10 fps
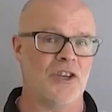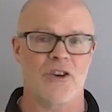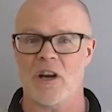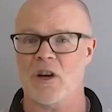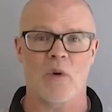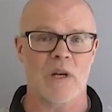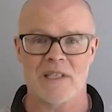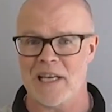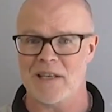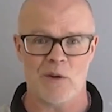I knew about
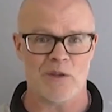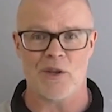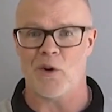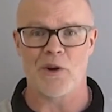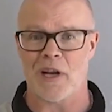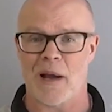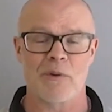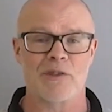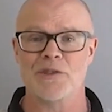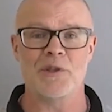content creation
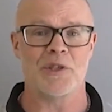and